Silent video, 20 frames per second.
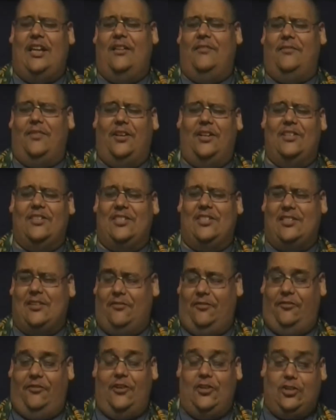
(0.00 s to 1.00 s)
fucking
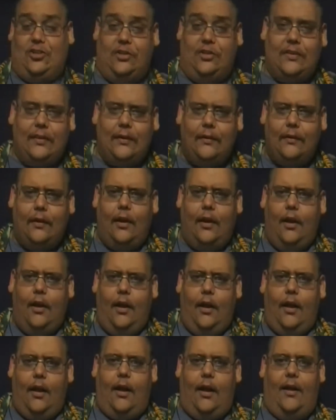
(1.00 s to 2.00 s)
sufficient,
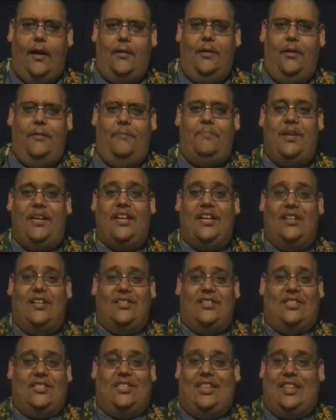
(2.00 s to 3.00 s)

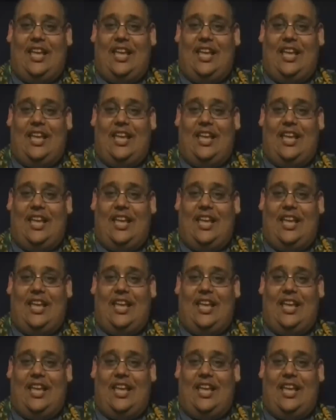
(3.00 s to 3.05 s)
because